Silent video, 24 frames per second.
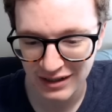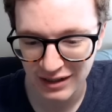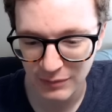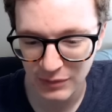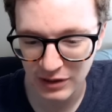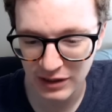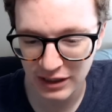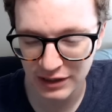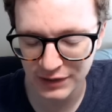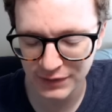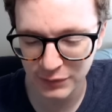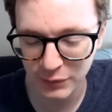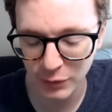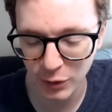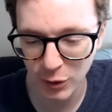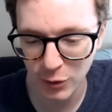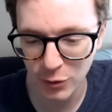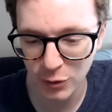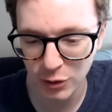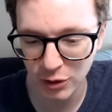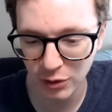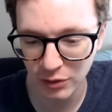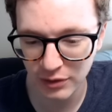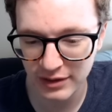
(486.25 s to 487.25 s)
I guess for
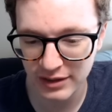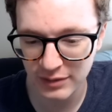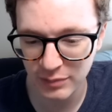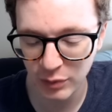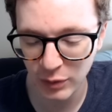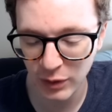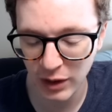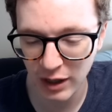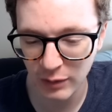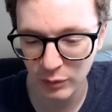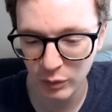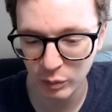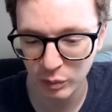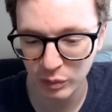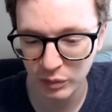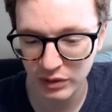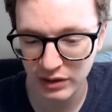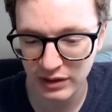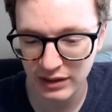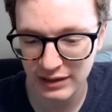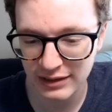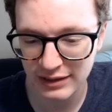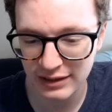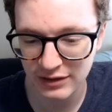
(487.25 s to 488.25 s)
Oakland,
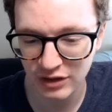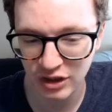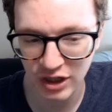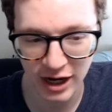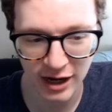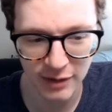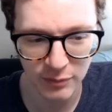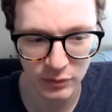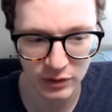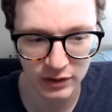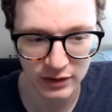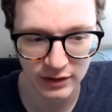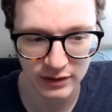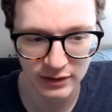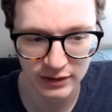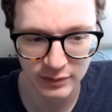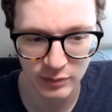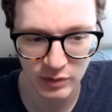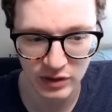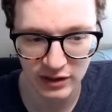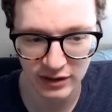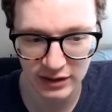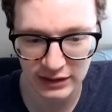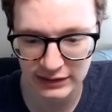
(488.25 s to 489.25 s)
probably Chapman, to
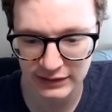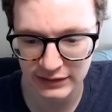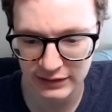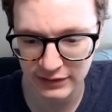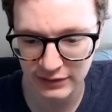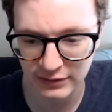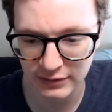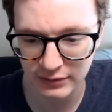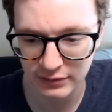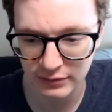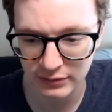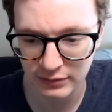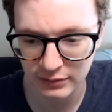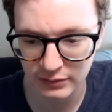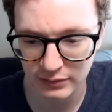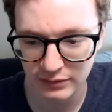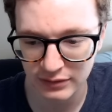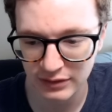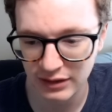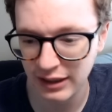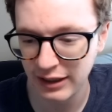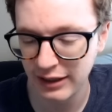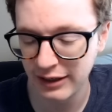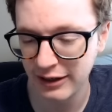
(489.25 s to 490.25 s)
be honest.
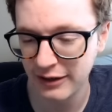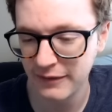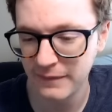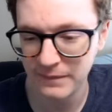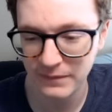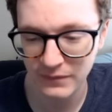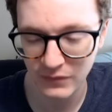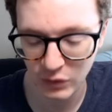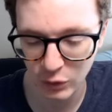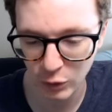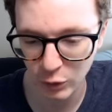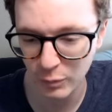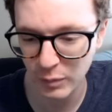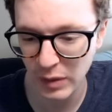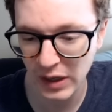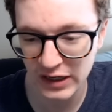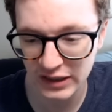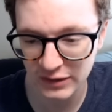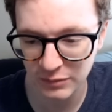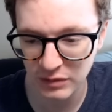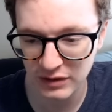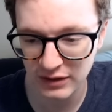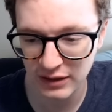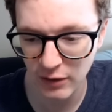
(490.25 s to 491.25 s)
Yeah, third
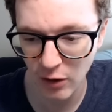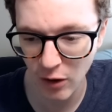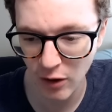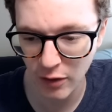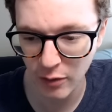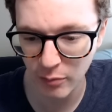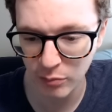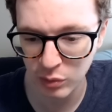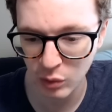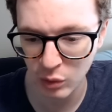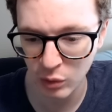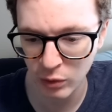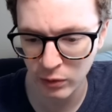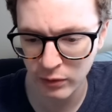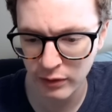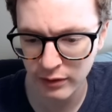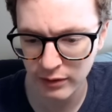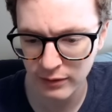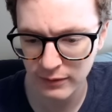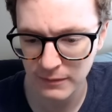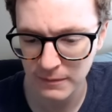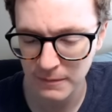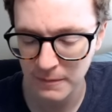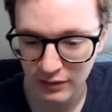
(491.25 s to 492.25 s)
baseman get on the
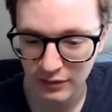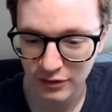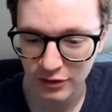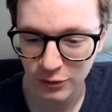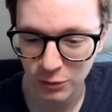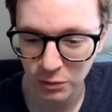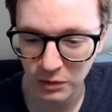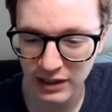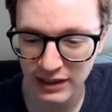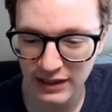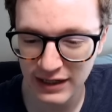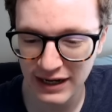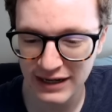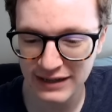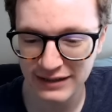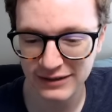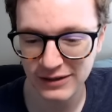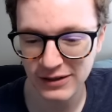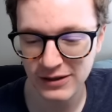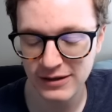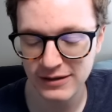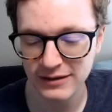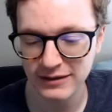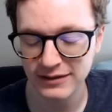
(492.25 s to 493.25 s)
board.
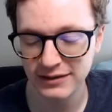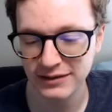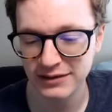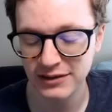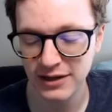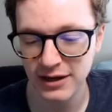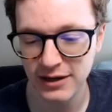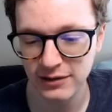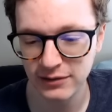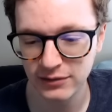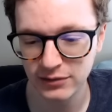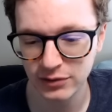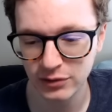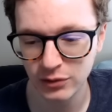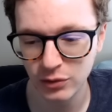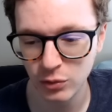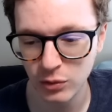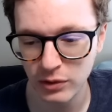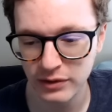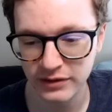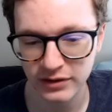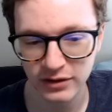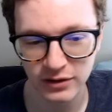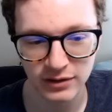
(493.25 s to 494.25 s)
2019 St.
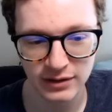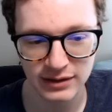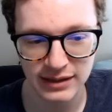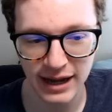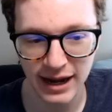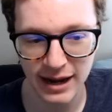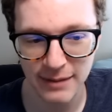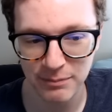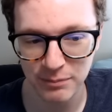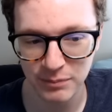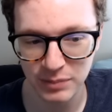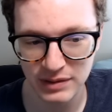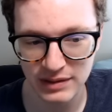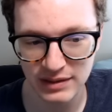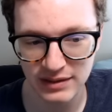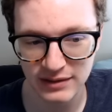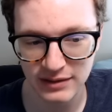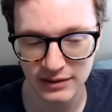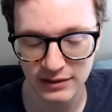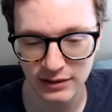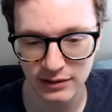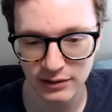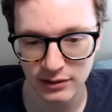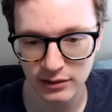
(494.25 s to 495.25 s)
Louis, could that
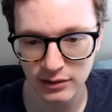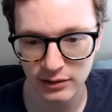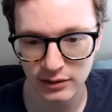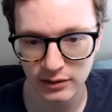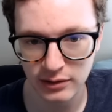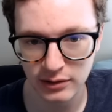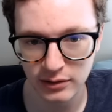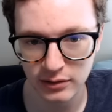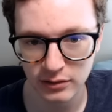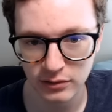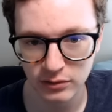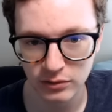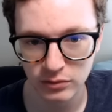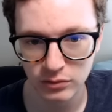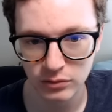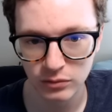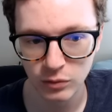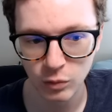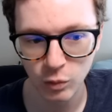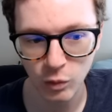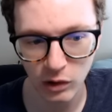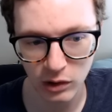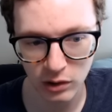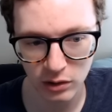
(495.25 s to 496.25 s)
be
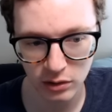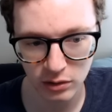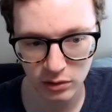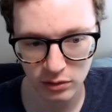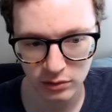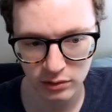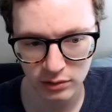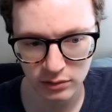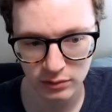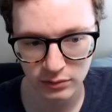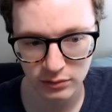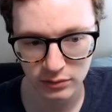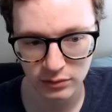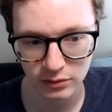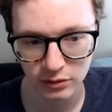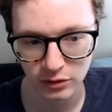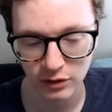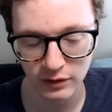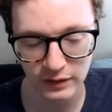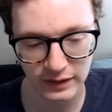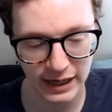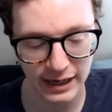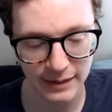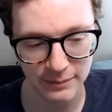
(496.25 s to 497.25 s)
Wong?
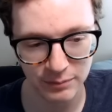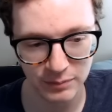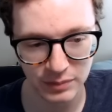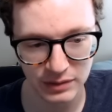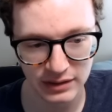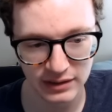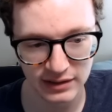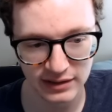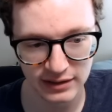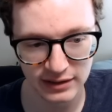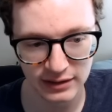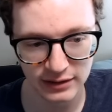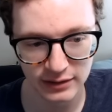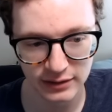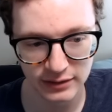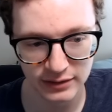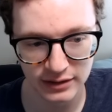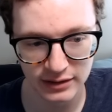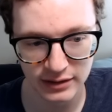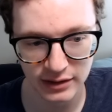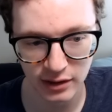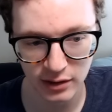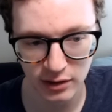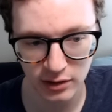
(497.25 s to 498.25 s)
Could that be
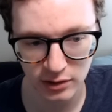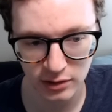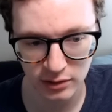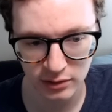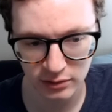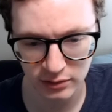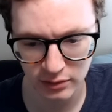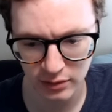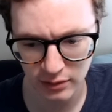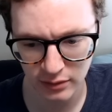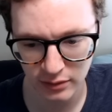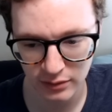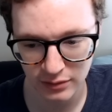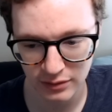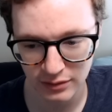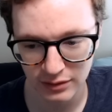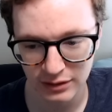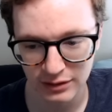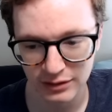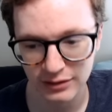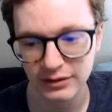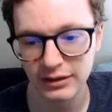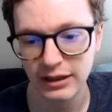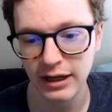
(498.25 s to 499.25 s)
DeYoung?
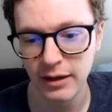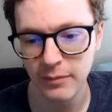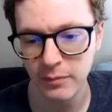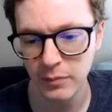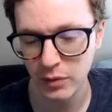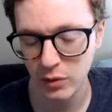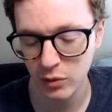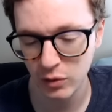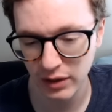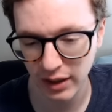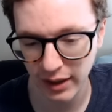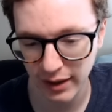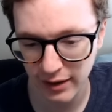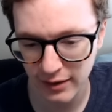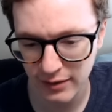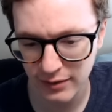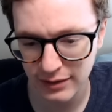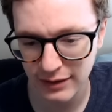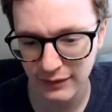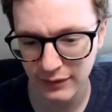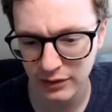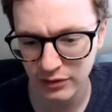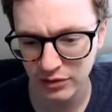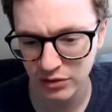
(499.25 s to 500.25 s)
Yep, okay.
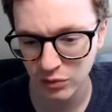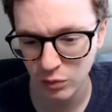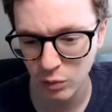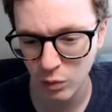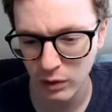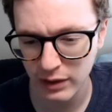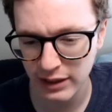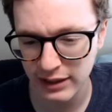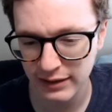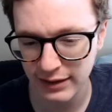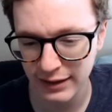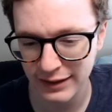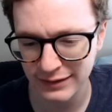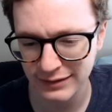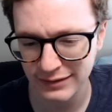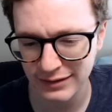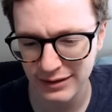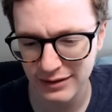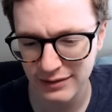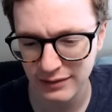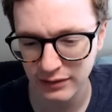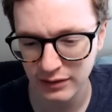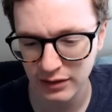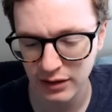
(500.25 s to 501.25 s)
And then
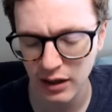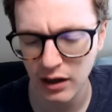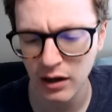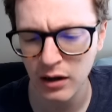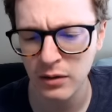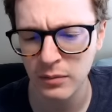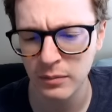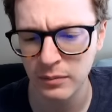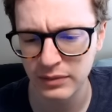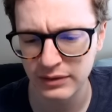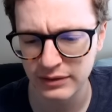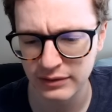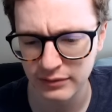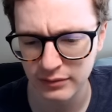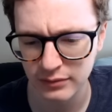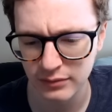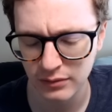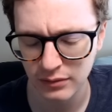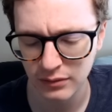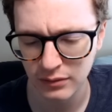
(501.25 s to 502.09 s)
2019 Cubs.